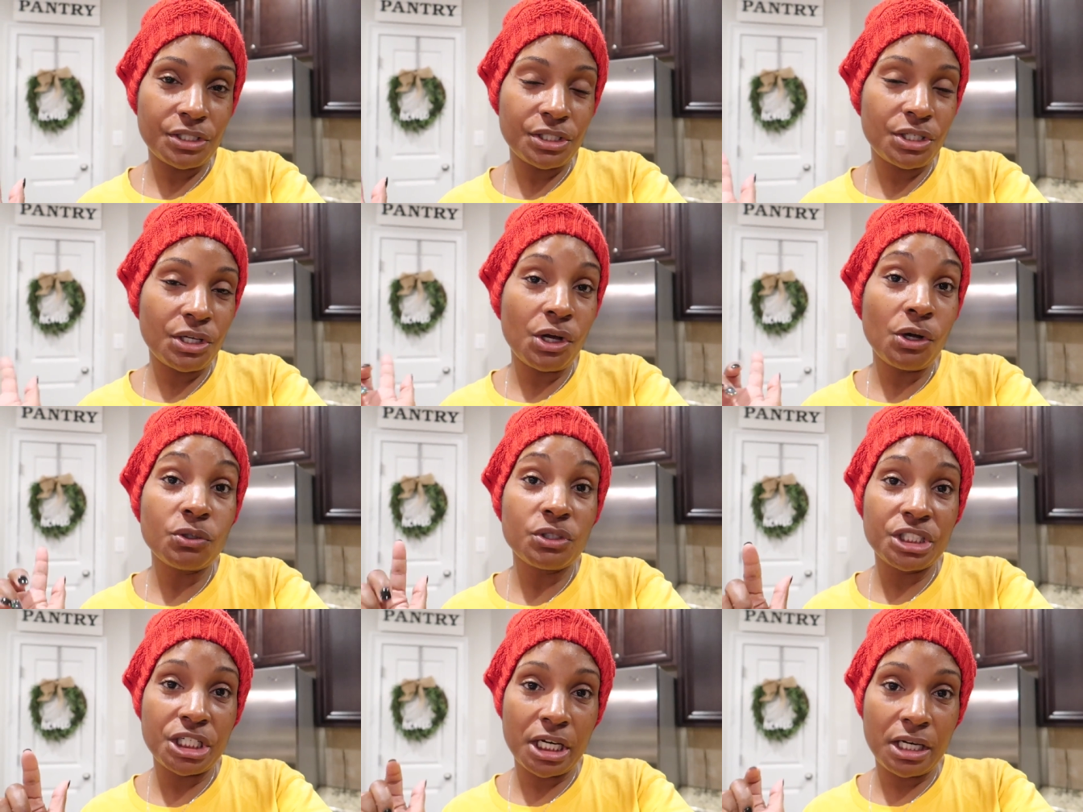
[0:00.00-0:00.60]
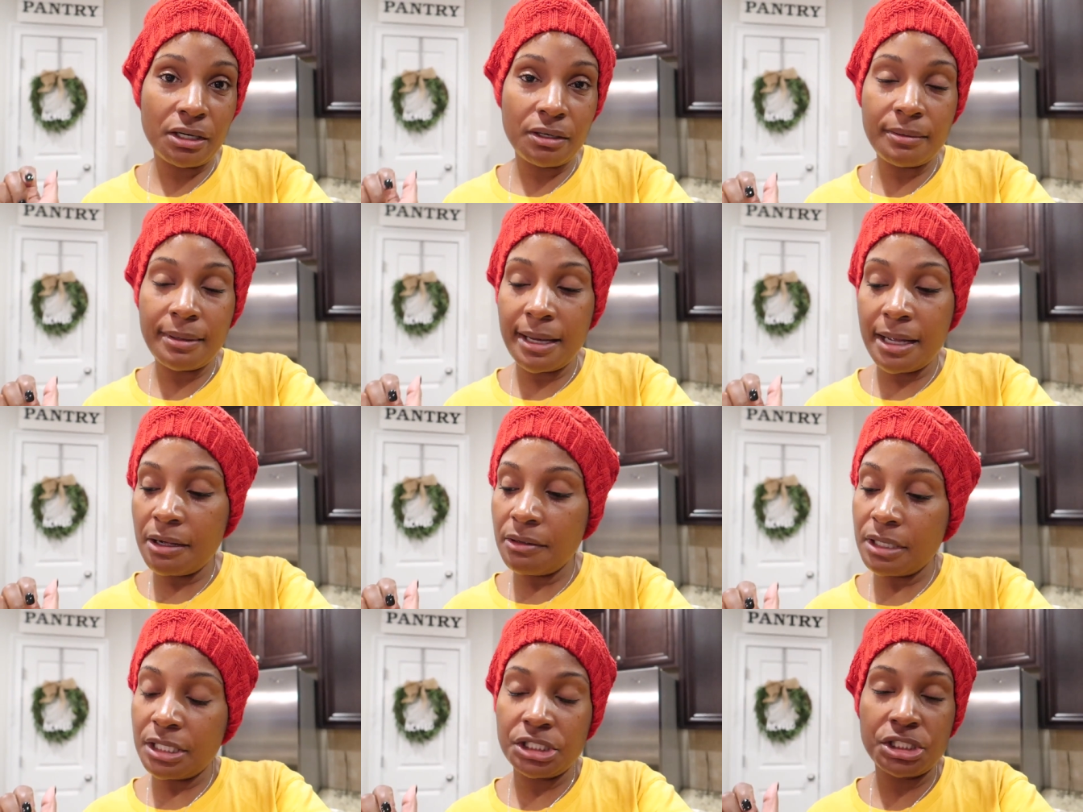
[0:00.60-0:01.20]
So go check her
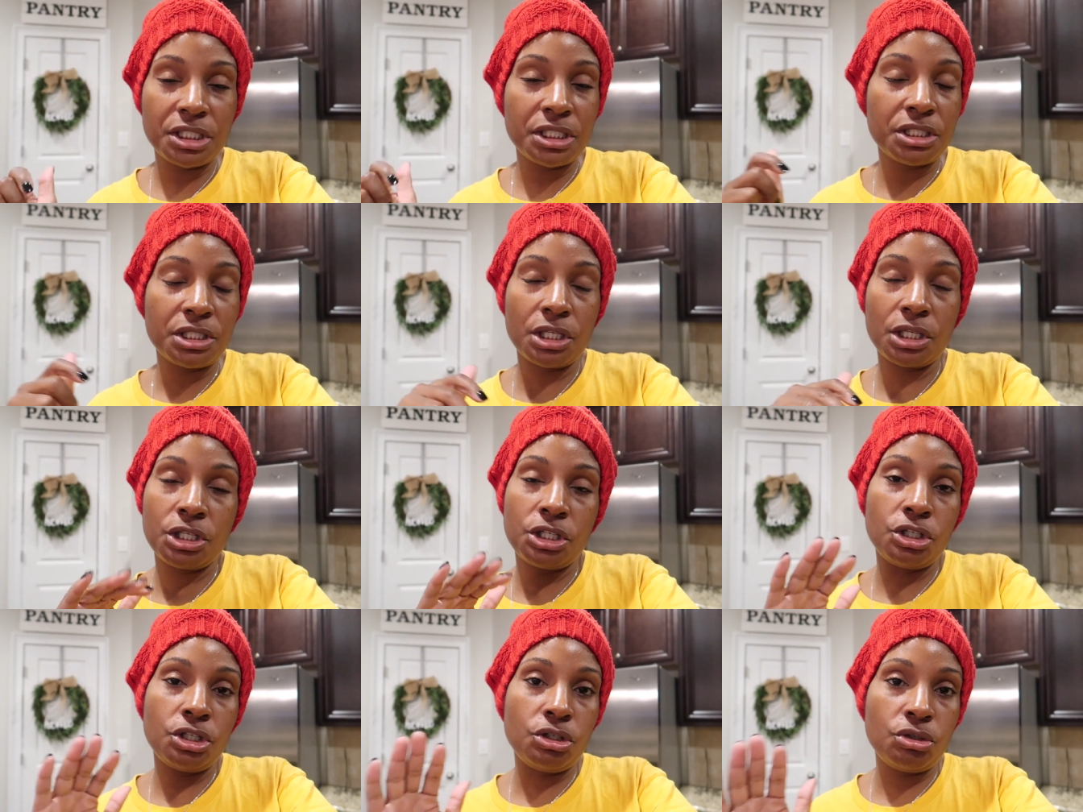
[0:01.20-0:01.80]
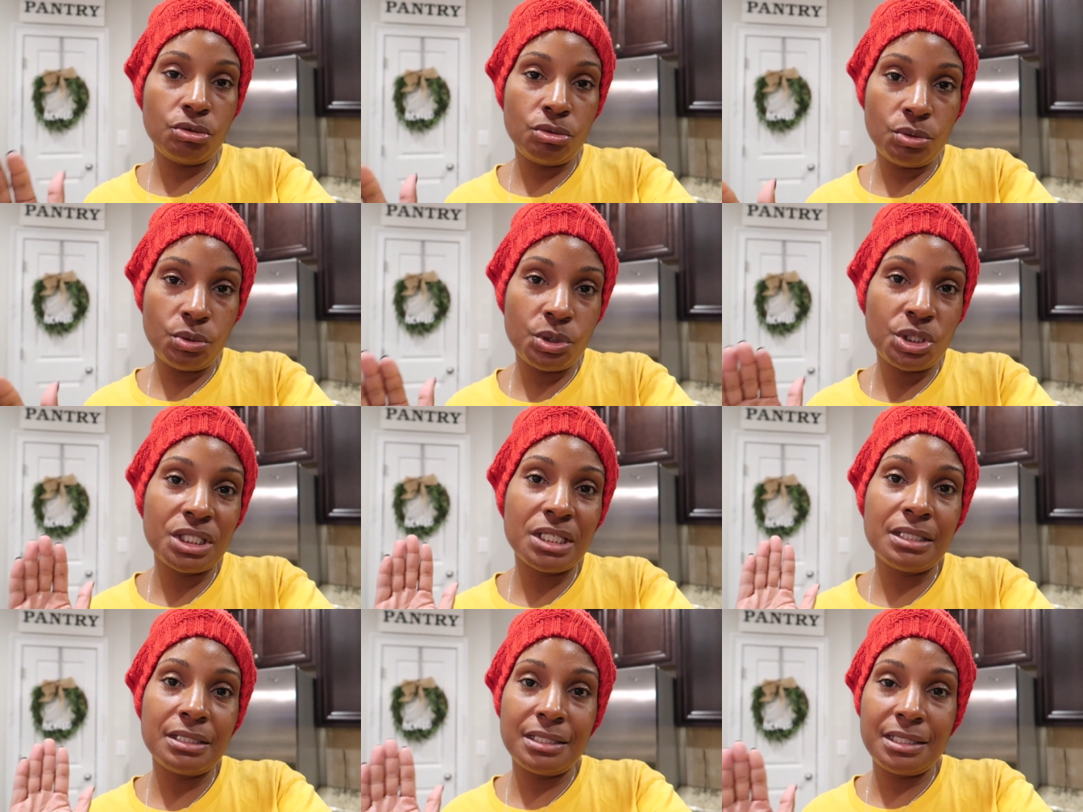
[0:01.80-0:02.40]
out. And she's a
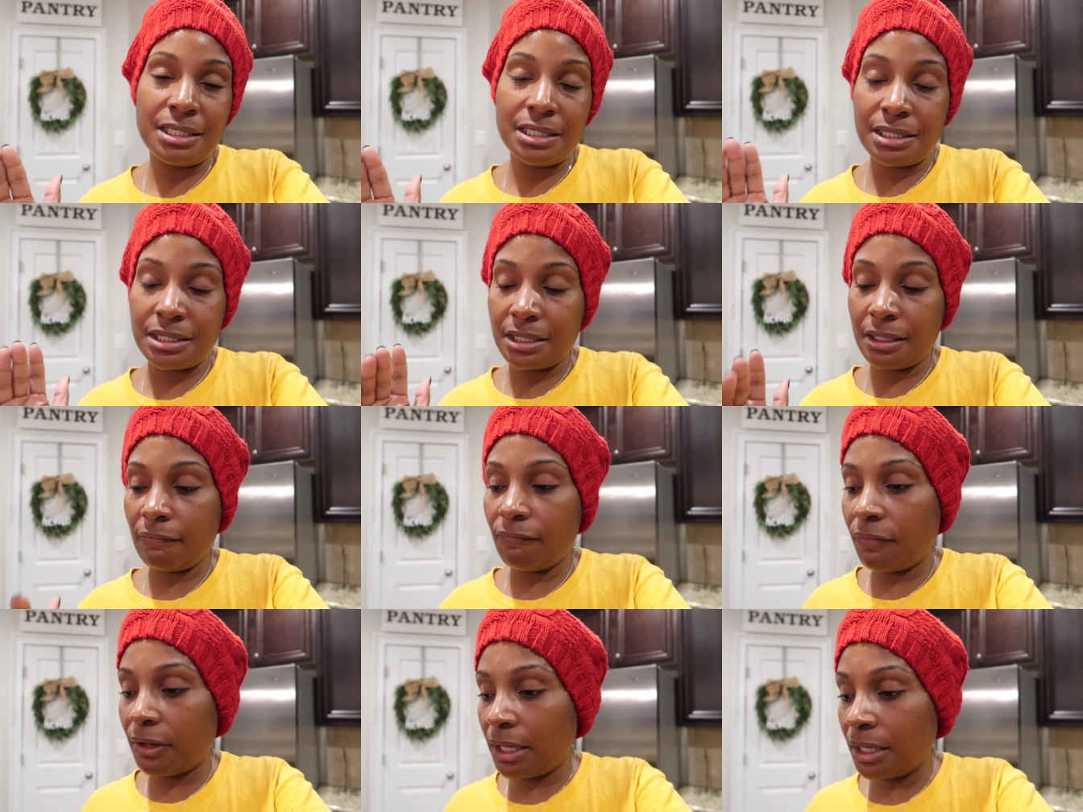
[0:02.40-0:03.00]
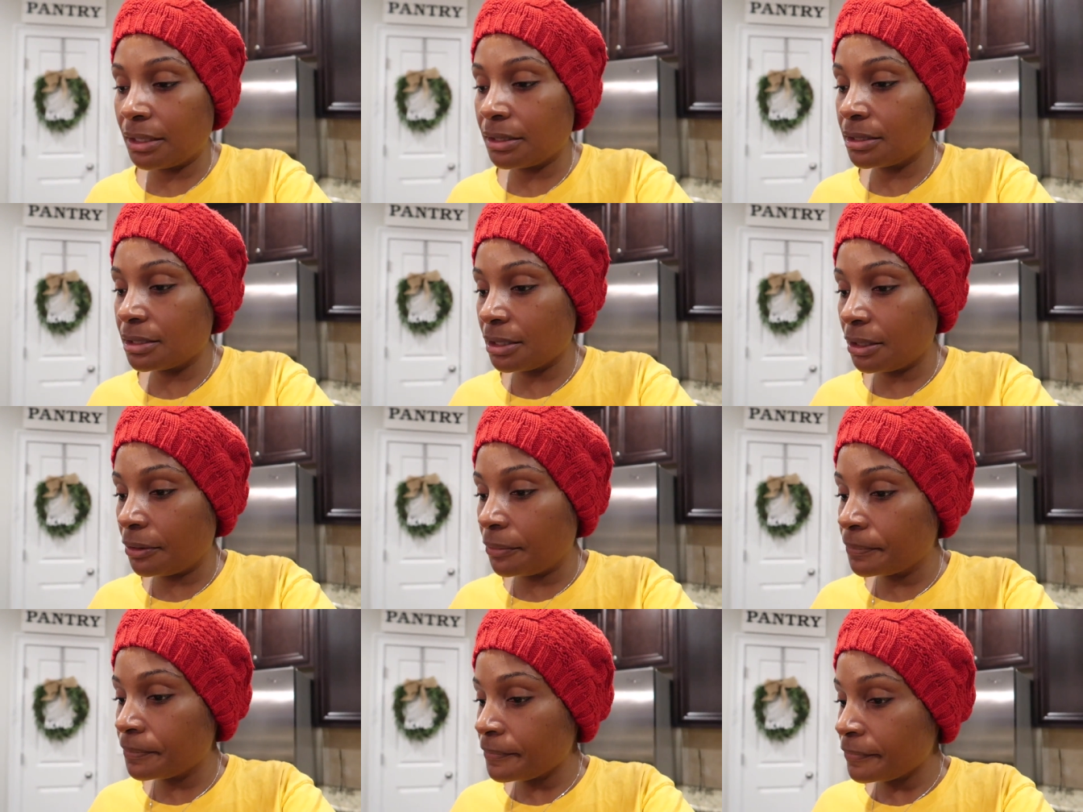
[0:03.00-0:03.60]
huge Disney fan.
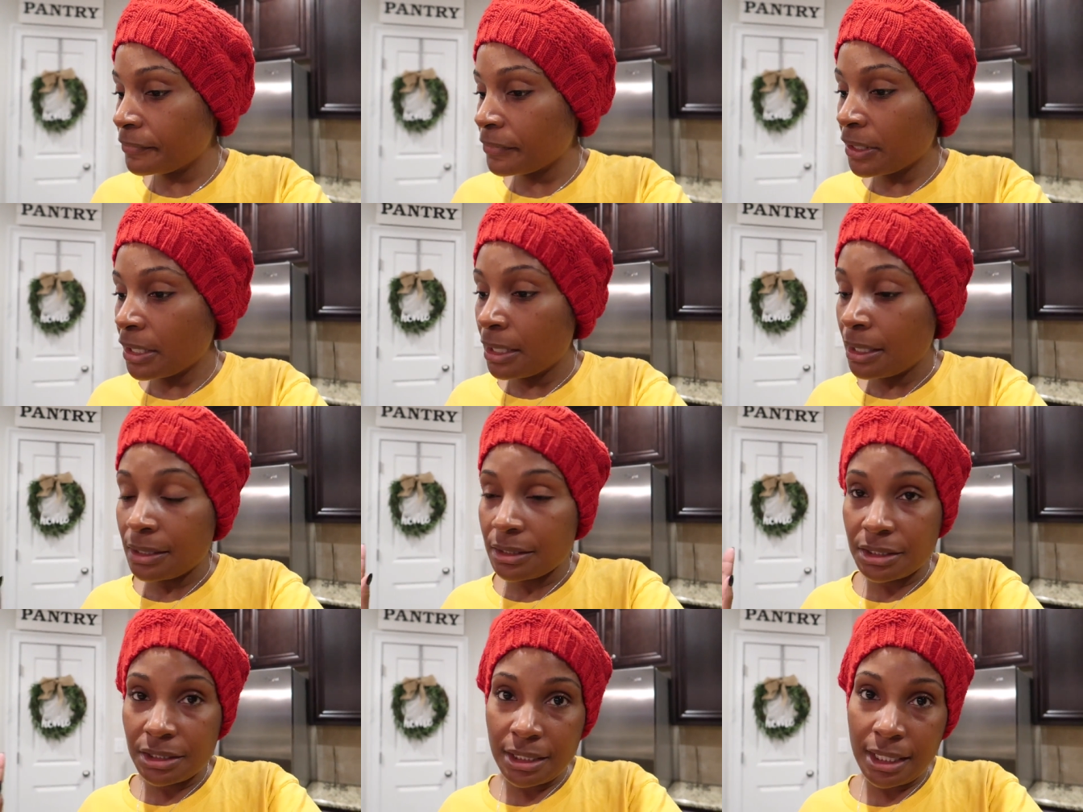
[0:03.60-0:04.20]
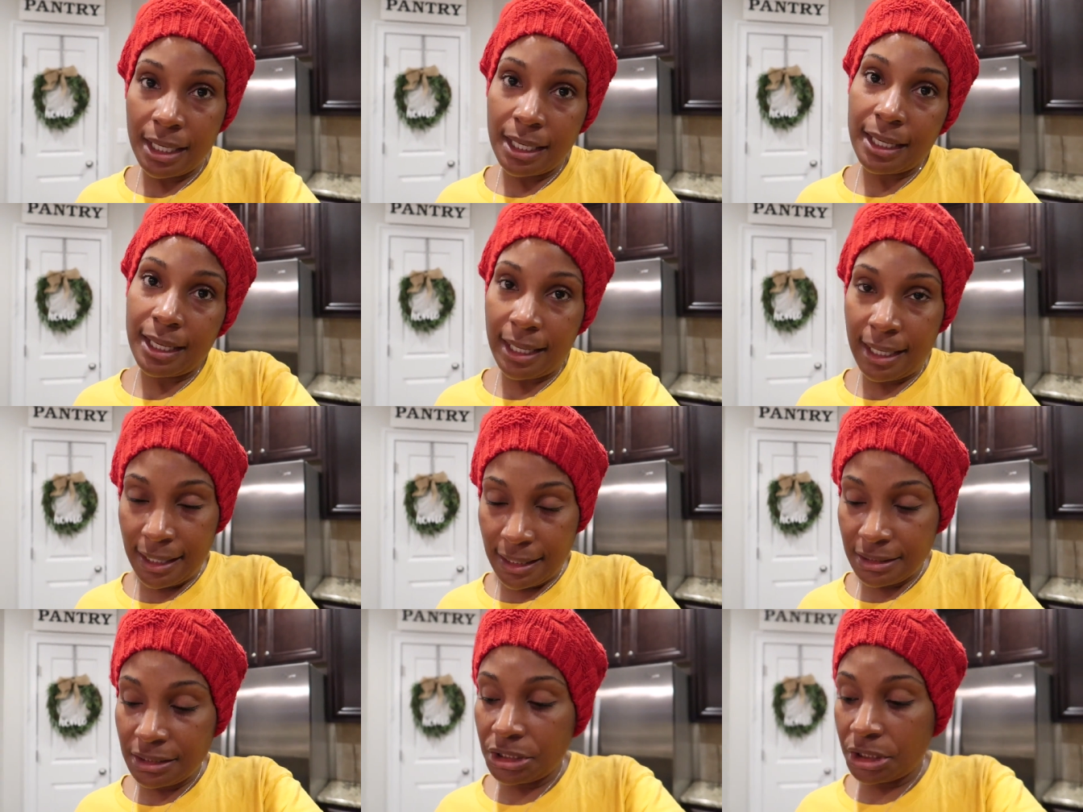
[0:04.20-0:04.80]
So check
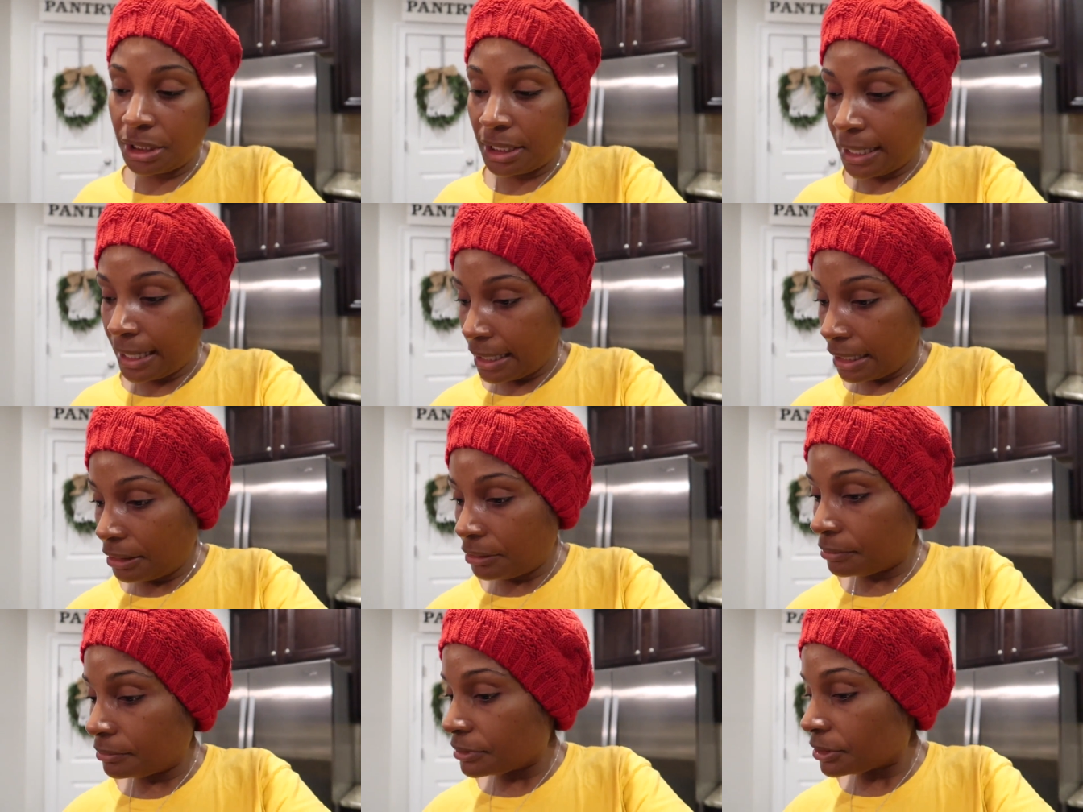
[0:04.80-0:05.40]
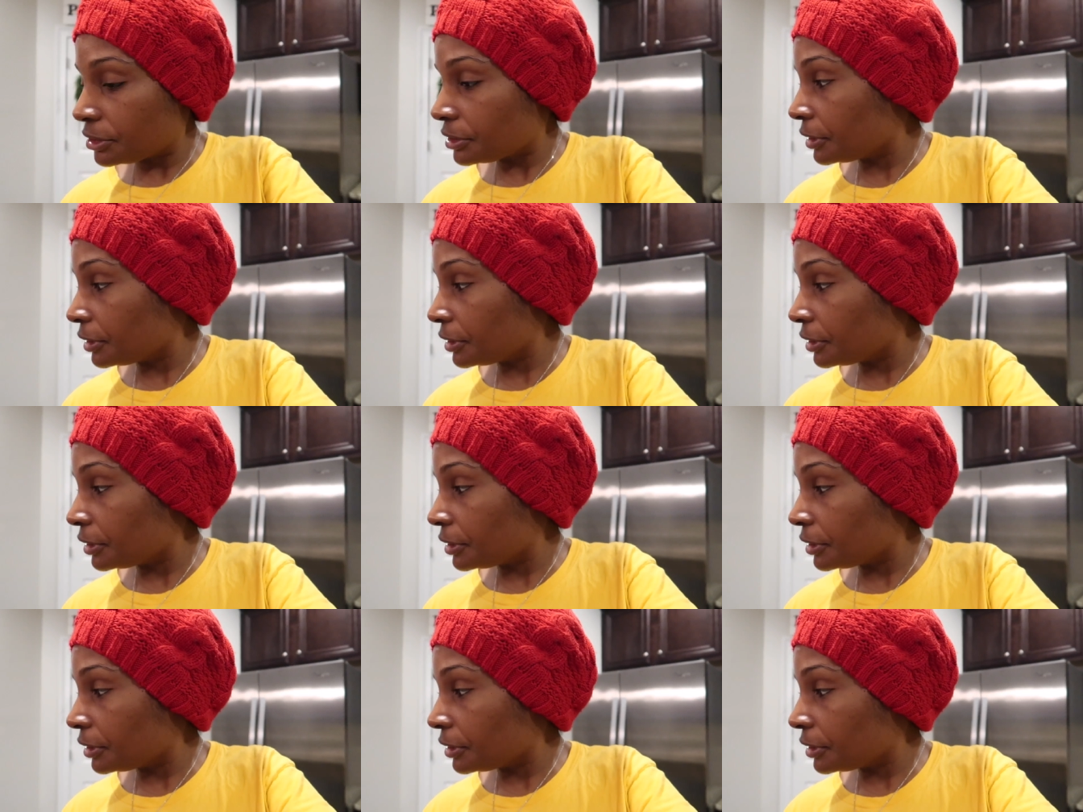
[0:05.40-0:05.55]
Angie out.